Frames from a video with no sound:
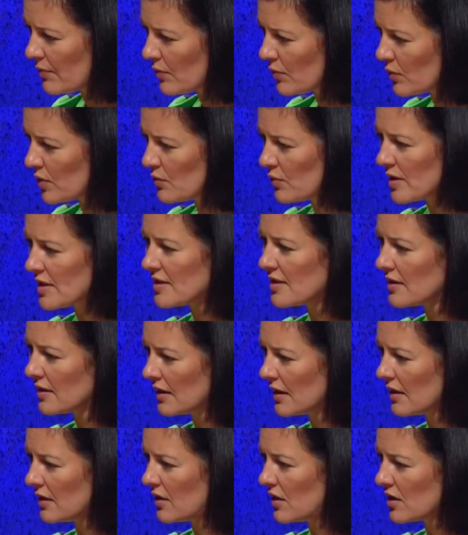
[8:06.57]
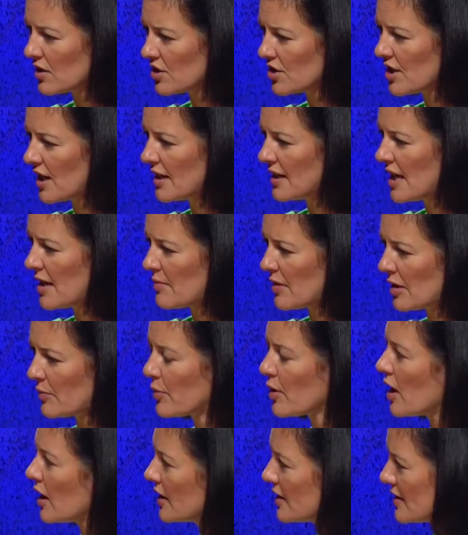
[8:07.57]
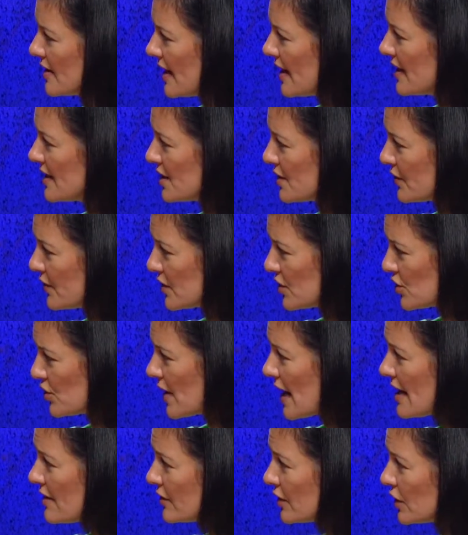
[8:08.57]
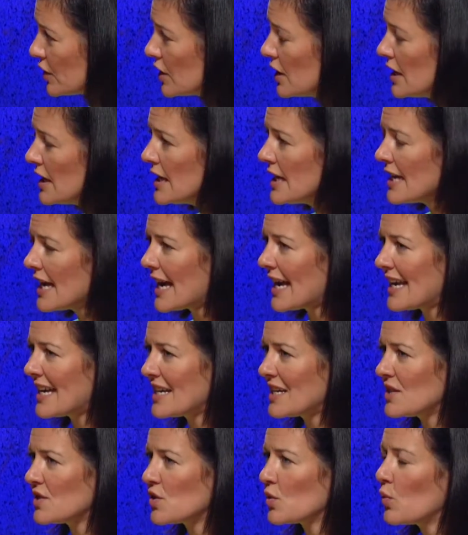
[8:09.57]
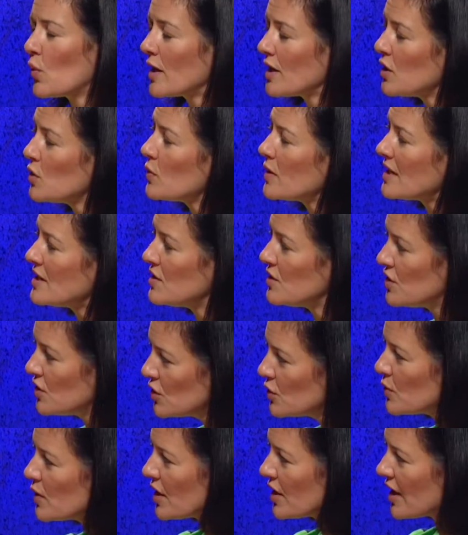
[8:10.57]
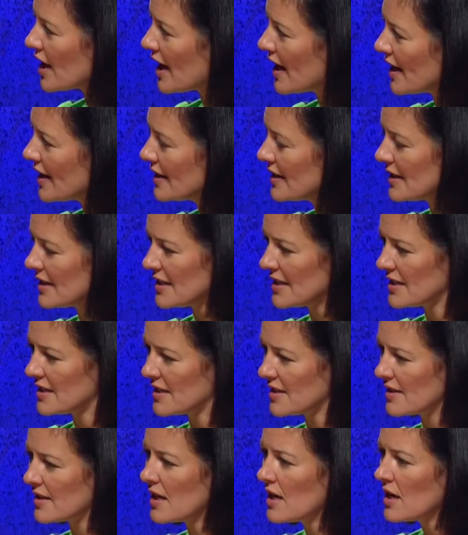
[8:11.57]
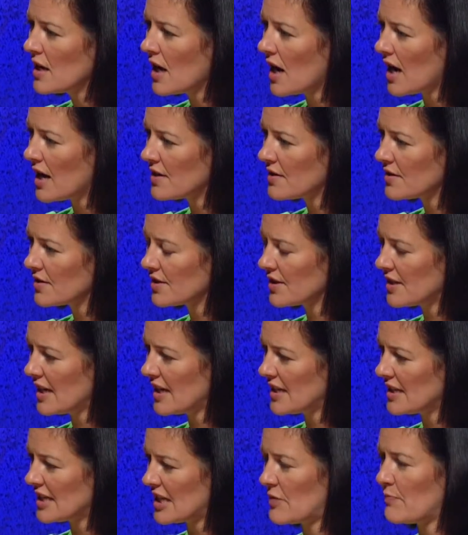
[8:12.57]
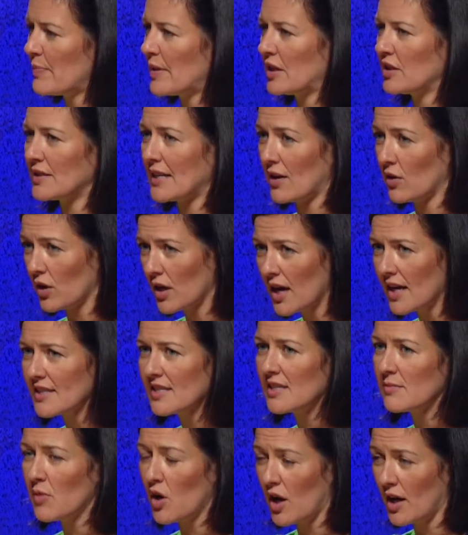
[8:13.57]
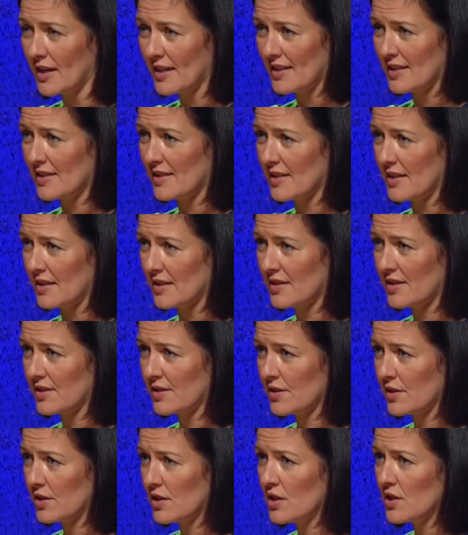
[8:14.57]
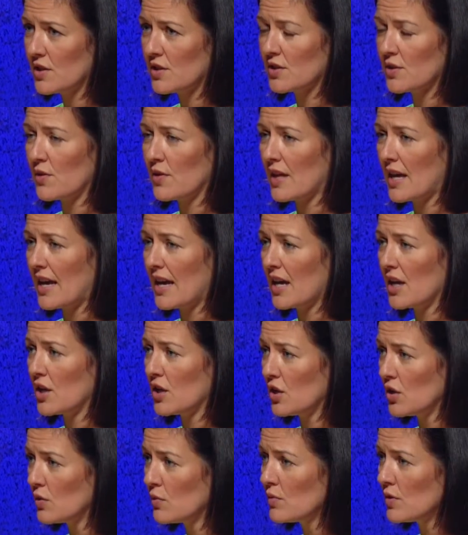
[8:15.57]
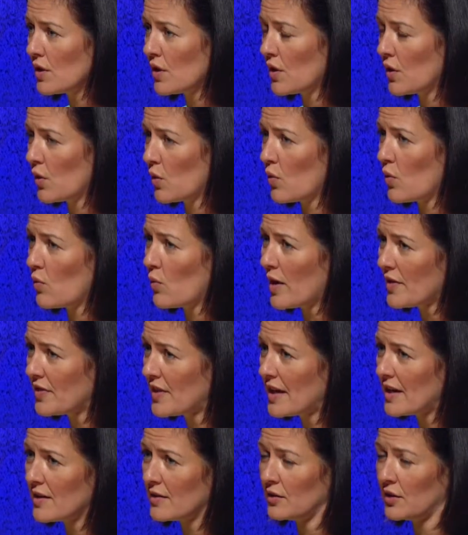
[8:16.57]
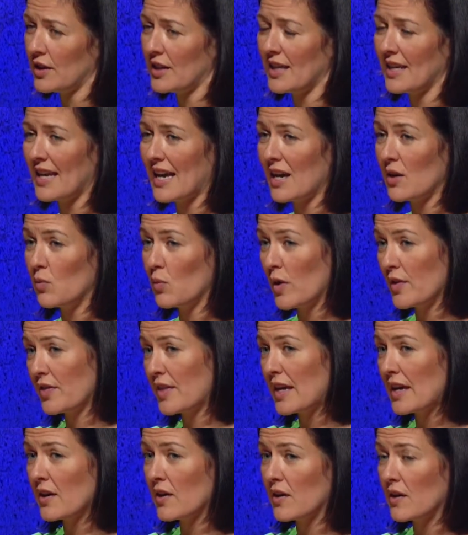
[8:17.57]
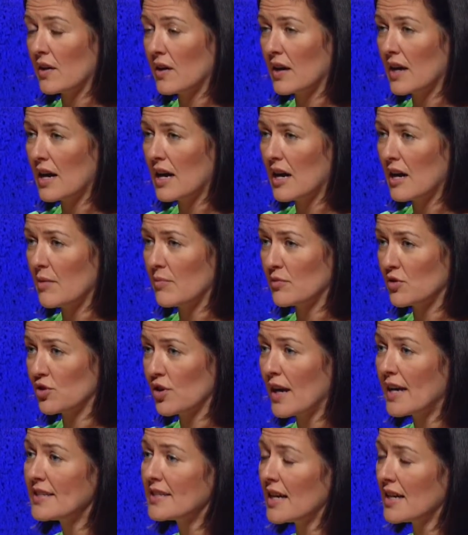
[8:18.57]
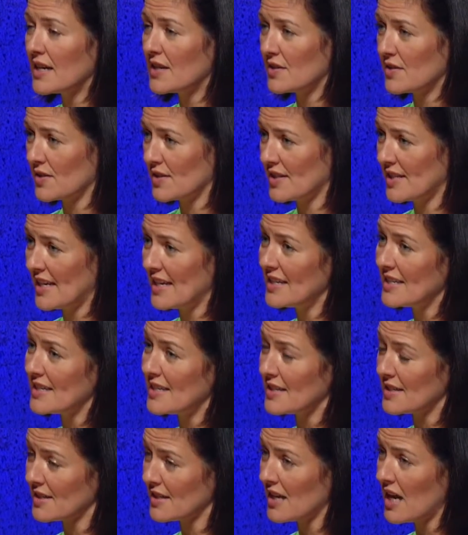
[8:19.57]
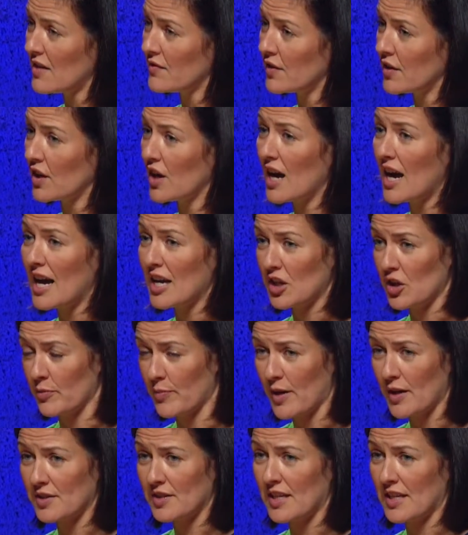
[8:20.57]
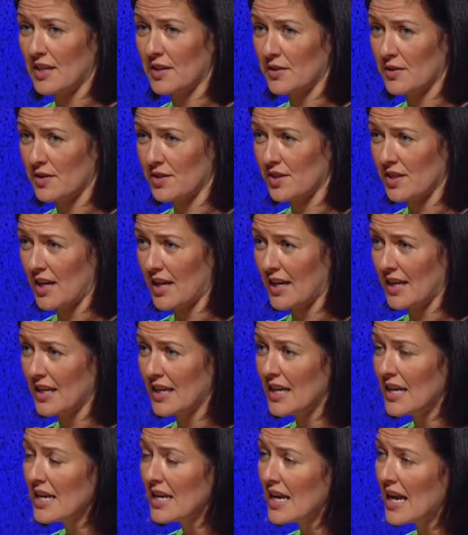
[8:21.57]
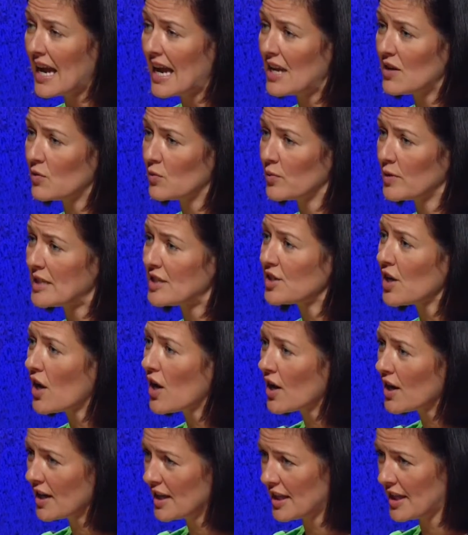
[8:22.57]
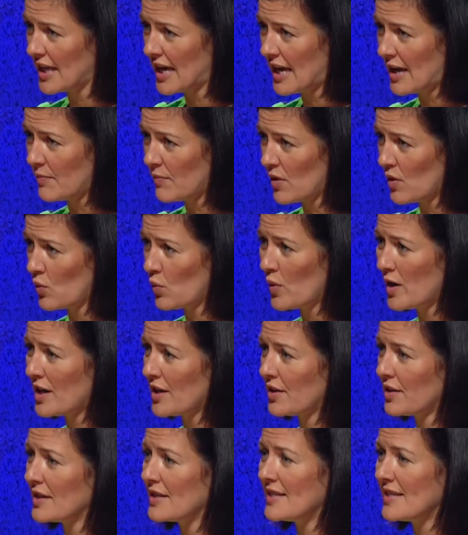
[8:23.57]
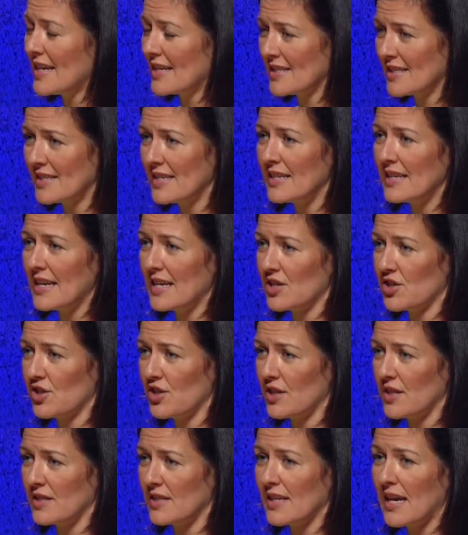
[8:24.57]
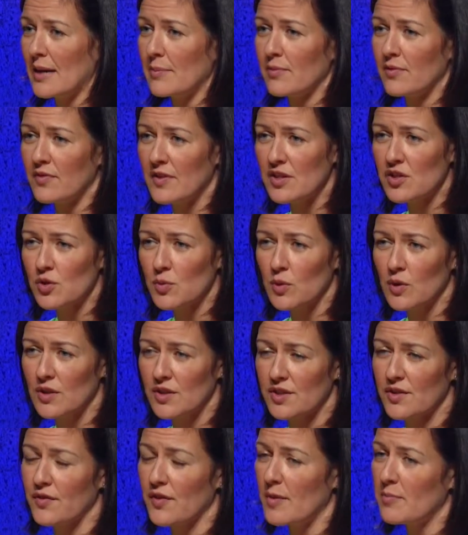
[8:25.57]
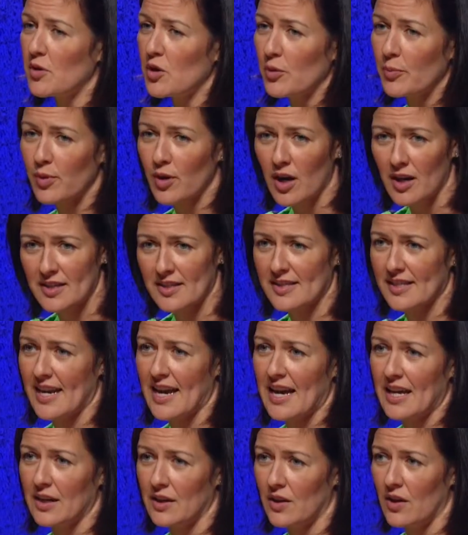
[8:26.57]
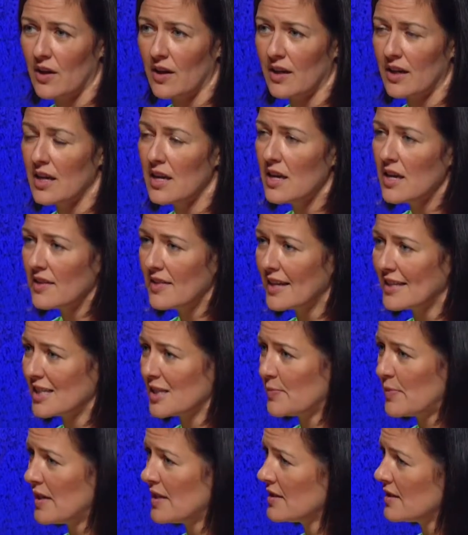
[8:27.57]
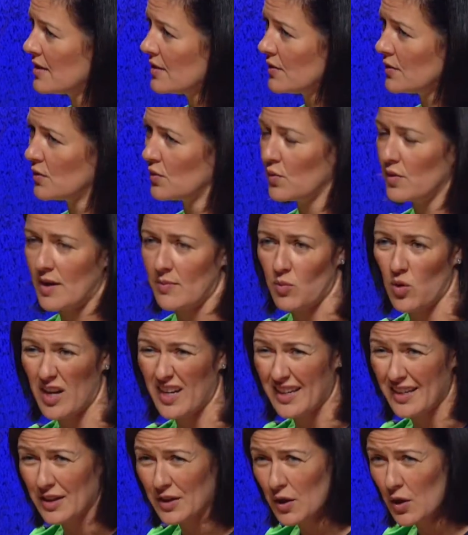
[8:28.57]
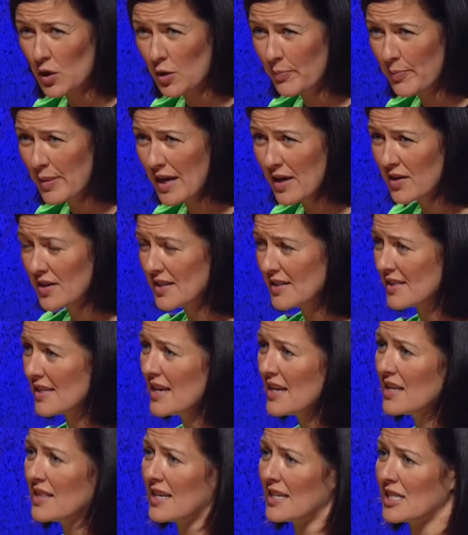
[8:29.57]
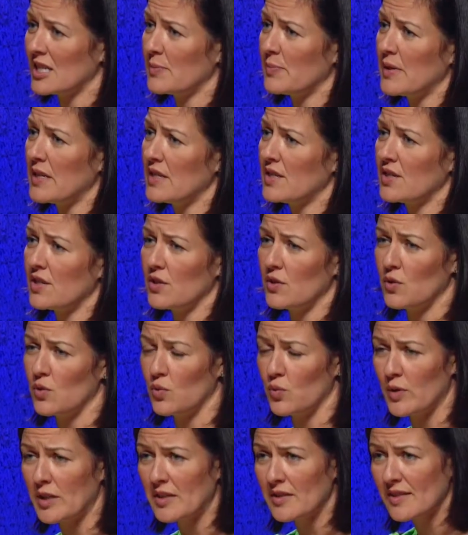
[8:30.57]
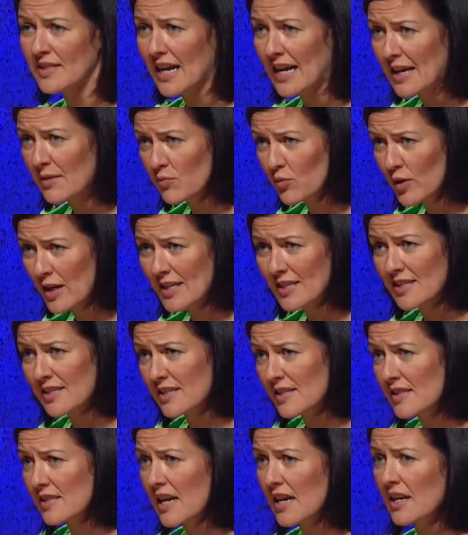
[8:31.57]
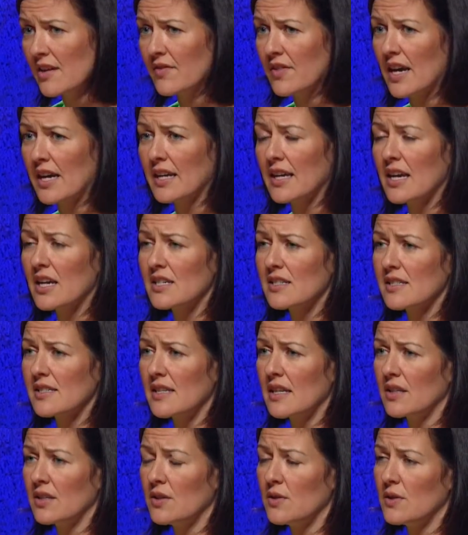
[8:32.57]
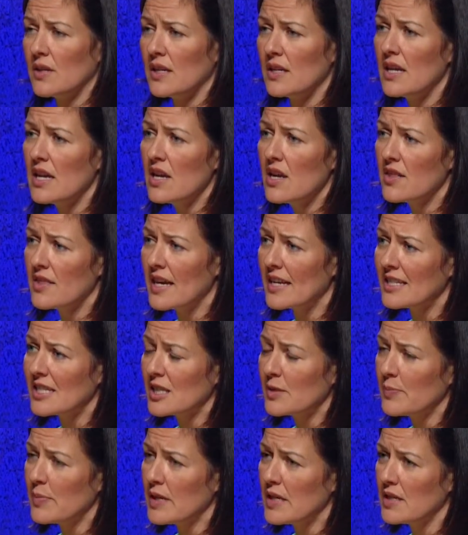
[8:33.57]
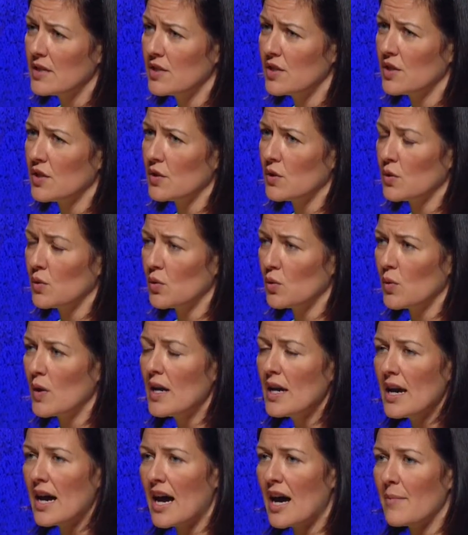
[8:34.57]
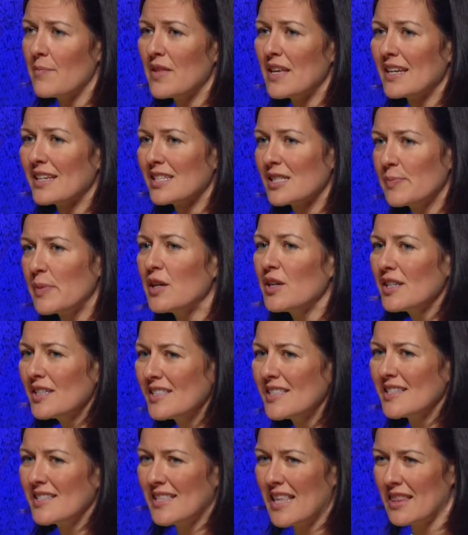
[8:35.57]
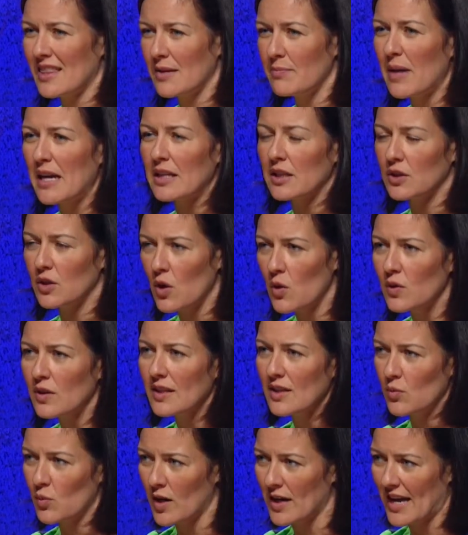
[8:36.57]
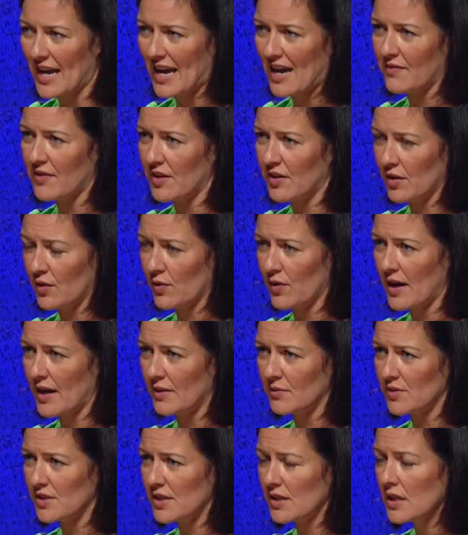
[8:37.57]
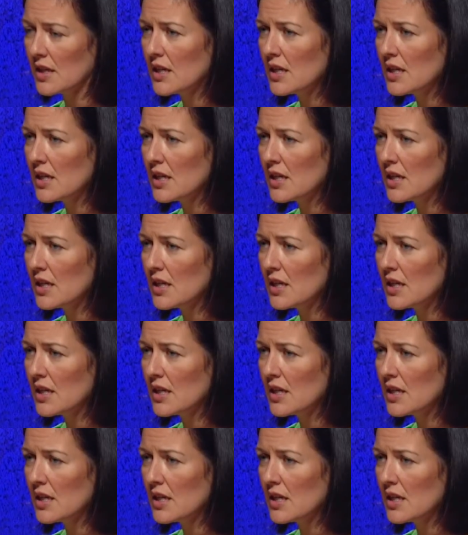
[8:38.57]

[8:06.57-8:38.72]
We recently launched dynamic product ads for travel. And what you can do with that is understand and build out custom audiences so that you know what they are looking at and what they are trying to understand and discover on your particular site, and retarget them with destination type visuals from your product catalog that speak to them wanting to go to Paris, that speak to real-time rates inside of that carousel unit, that speak to the experiences that they might locally want to have on the ground.